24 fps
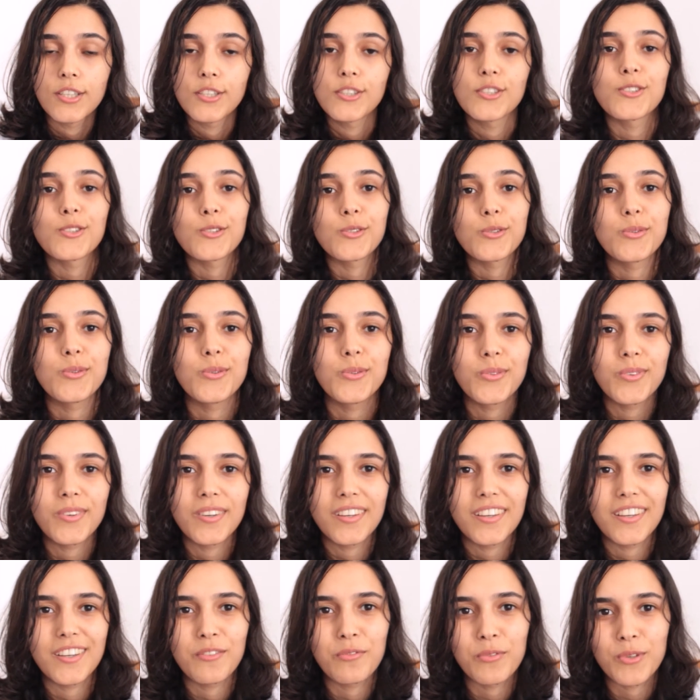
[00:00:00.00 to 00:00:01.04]
So
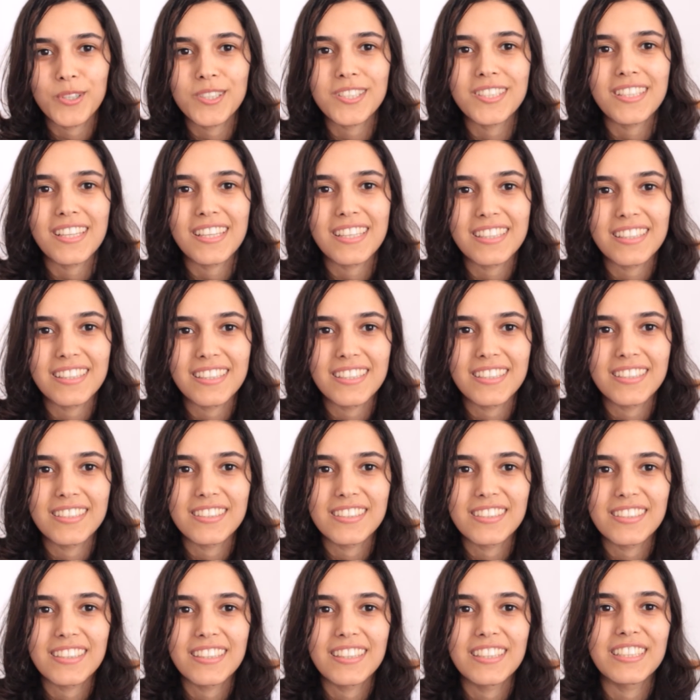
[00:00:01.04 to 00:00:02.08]
it works like
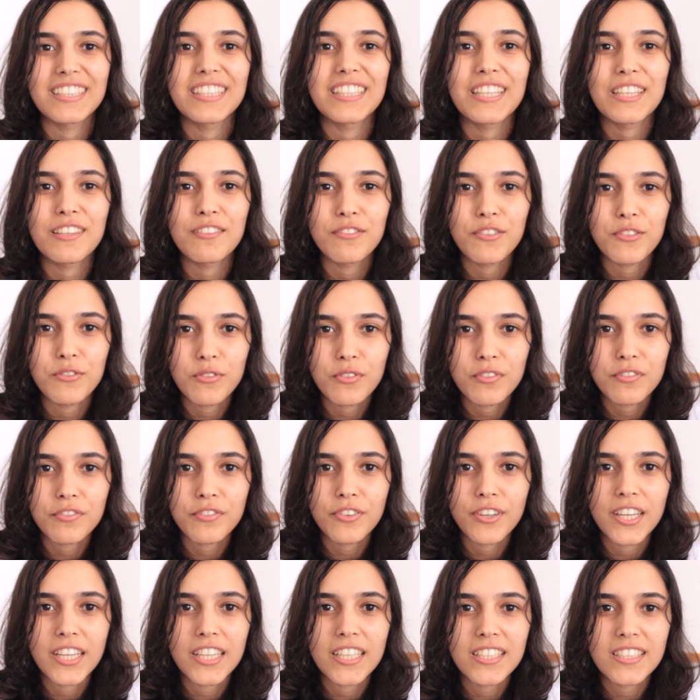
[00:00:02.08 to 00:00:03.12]
this. They give you a
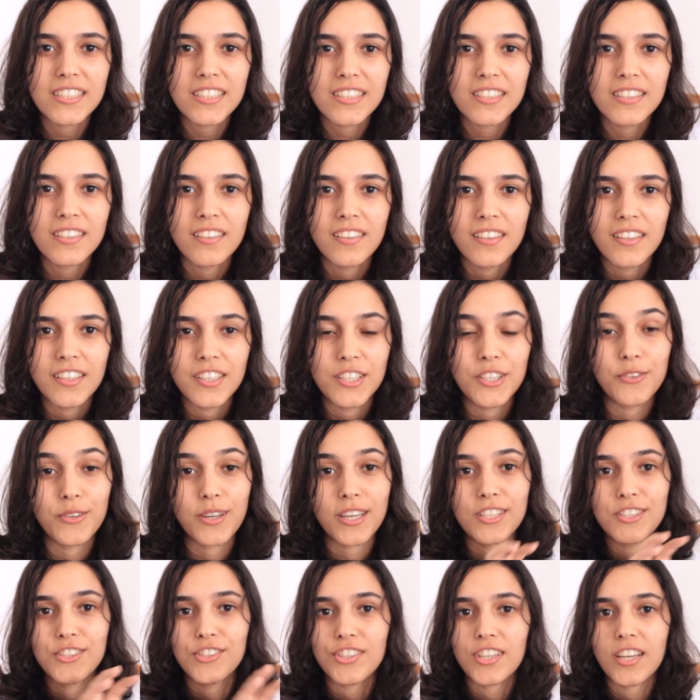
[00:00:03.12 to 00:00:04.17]
phrase, you
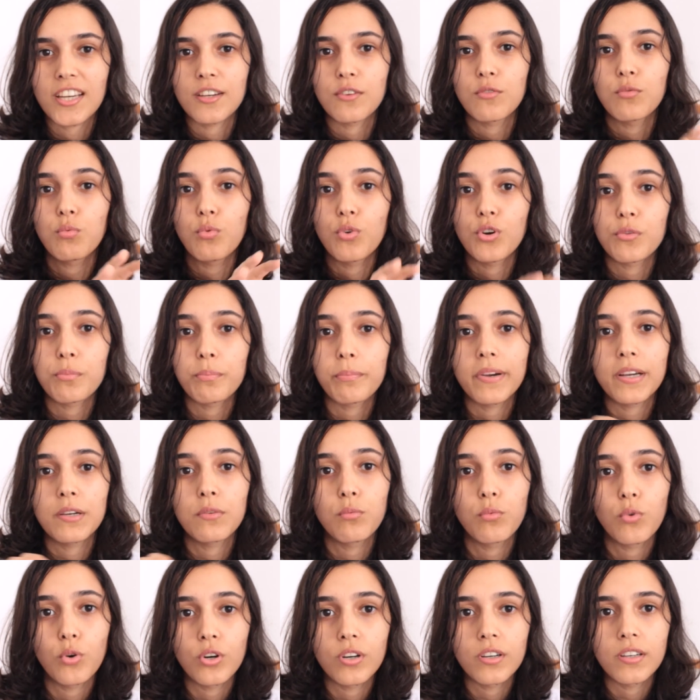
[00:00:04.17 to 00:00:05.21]
can check word by
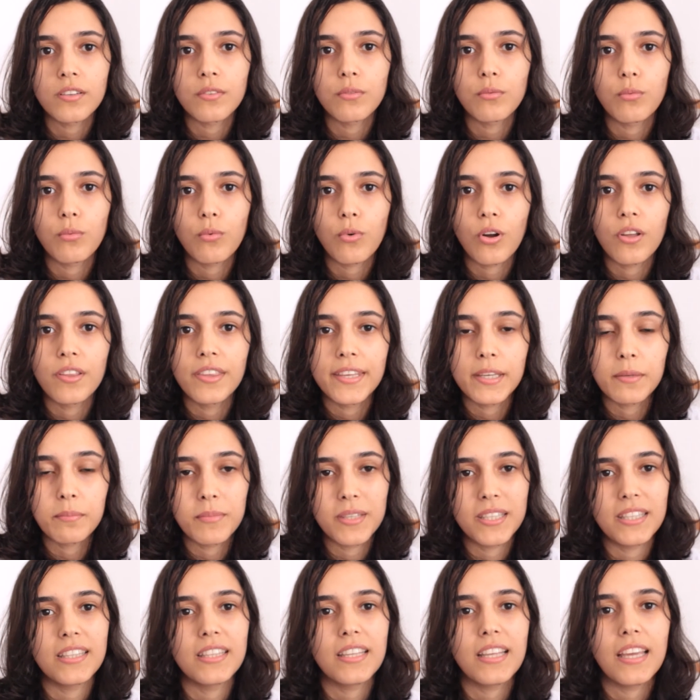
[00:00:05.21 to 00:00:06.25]
word what they
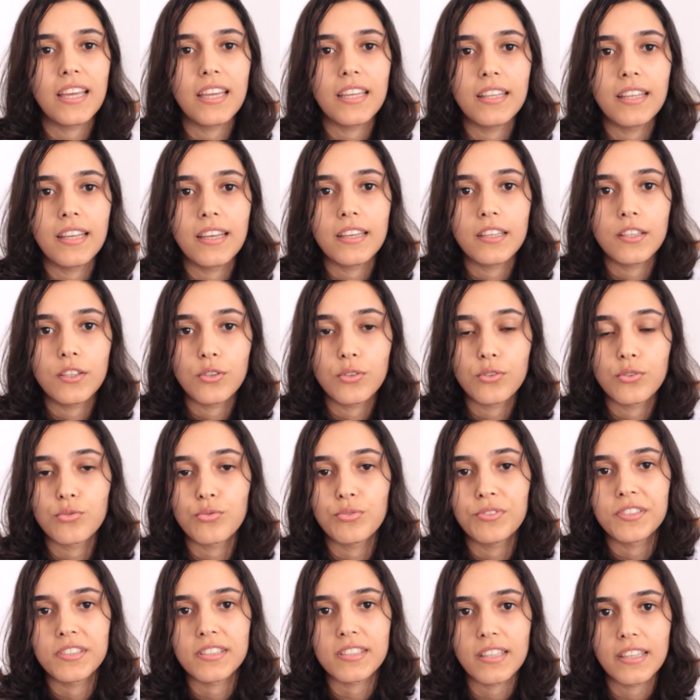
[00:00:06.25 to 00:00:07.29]
mean, and then you
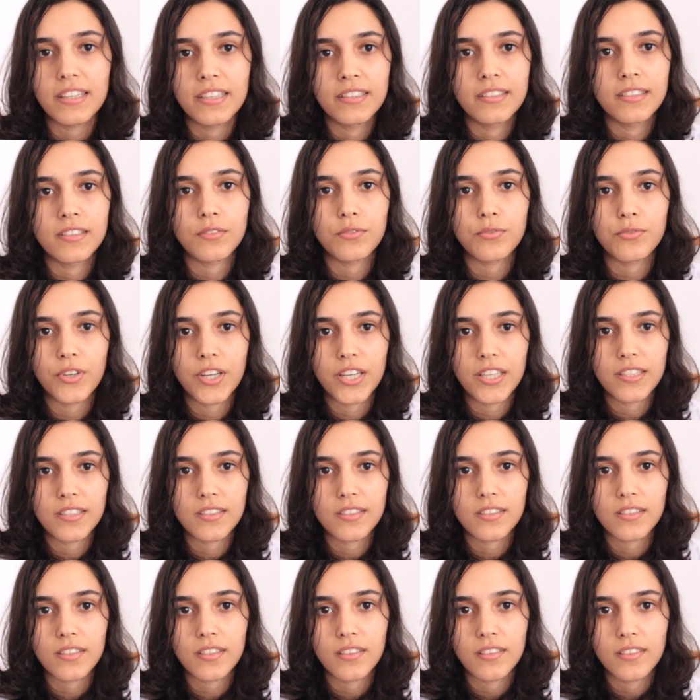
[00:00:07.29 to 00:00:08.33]
translate this
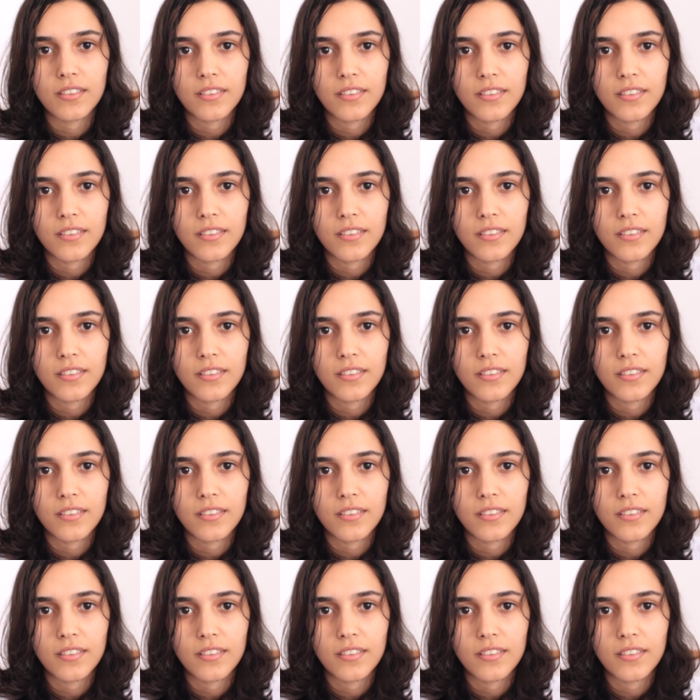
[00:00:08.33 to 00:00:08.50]
phrase.